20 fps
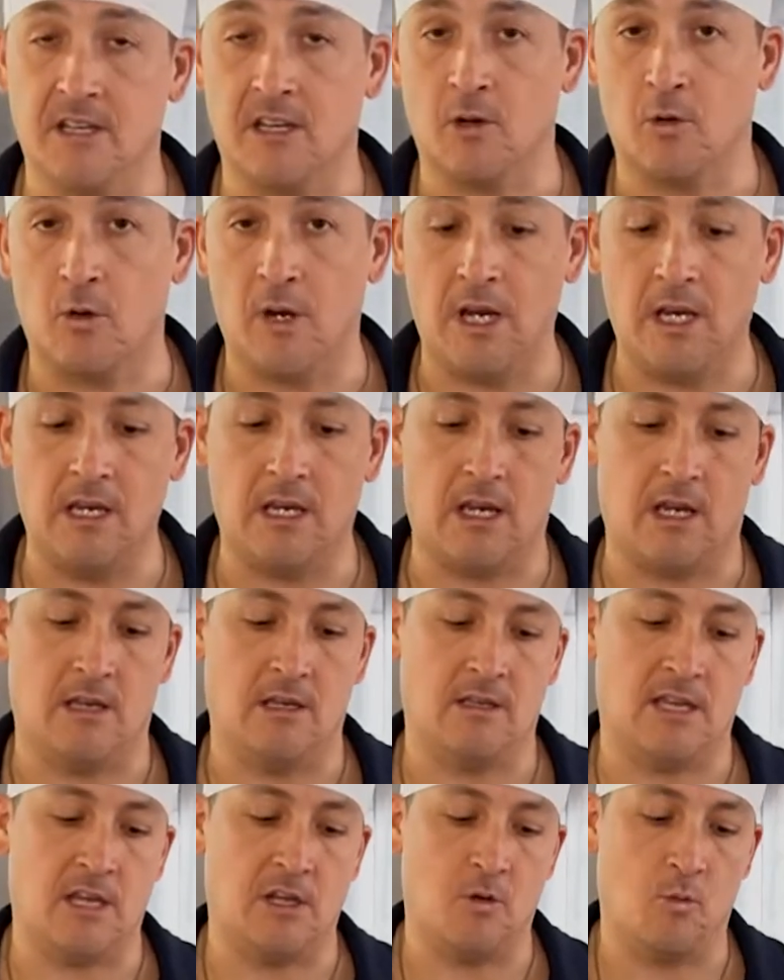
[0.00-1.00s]

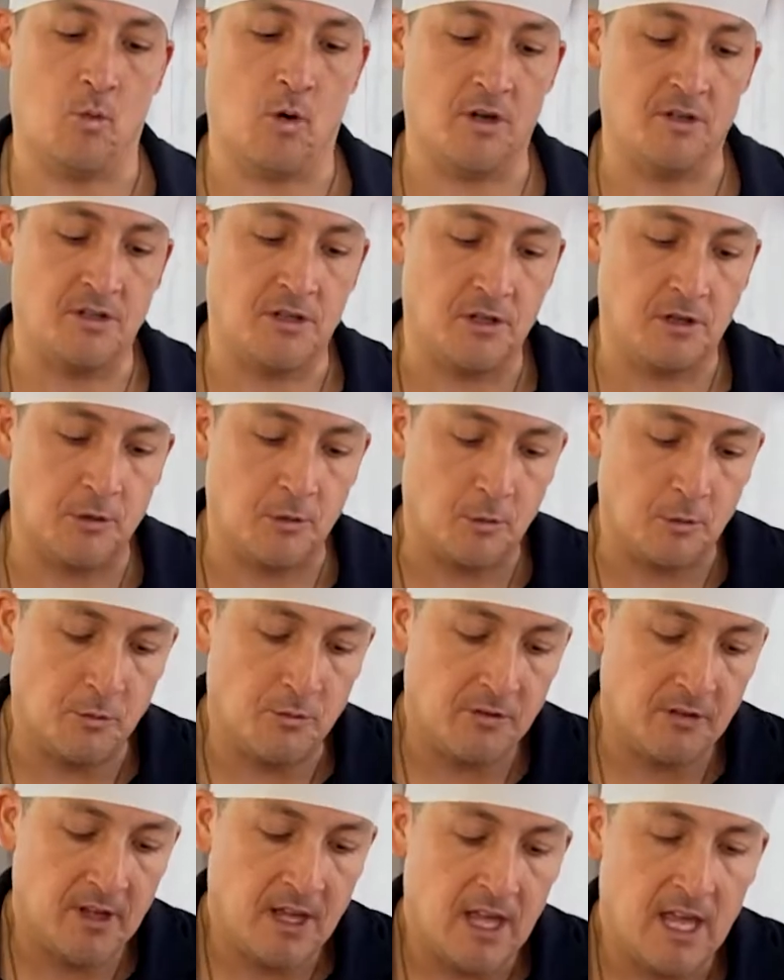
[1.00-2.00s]
ingredient that you want to
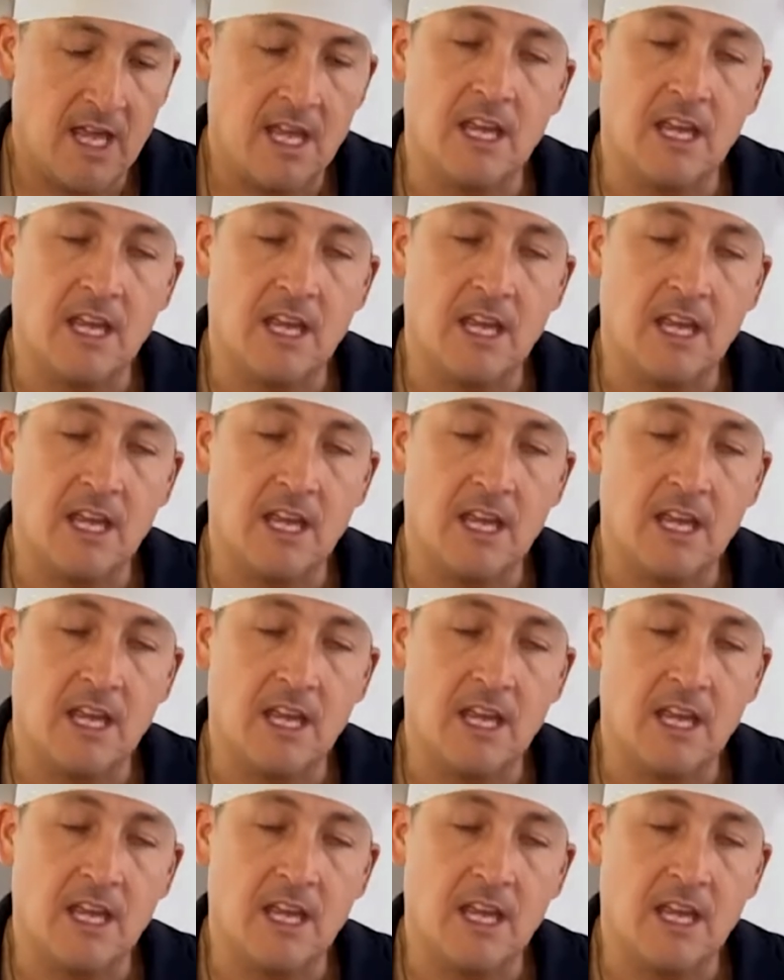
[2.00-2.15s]
use